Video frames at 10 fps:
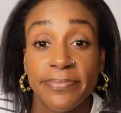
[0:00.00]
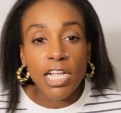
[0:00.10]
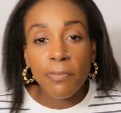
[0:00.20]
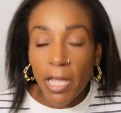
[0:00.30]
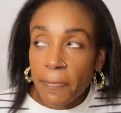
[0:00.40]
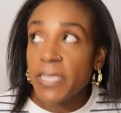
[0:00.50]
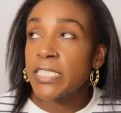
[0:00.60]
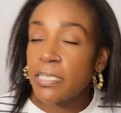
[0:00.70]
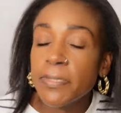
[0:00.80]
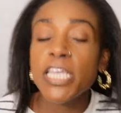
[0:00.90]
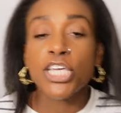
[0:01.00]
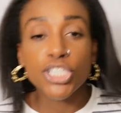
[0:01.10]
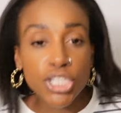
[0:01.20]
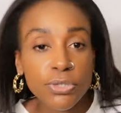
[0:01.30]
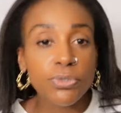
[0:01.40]
There might be some
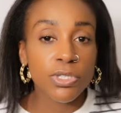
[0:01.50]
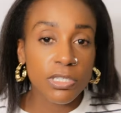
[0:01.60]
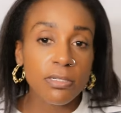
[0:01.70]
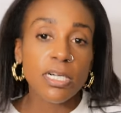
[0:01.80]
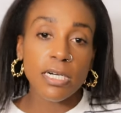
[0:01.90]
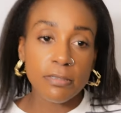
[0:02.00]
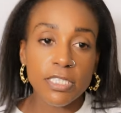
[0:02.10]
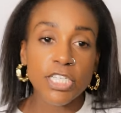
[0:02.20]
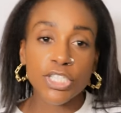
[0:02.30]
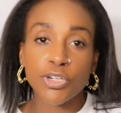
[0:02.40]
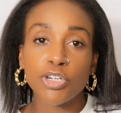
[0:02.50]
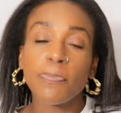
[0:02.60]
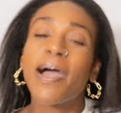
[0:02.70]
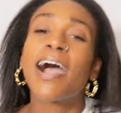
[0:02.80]
issues around this group.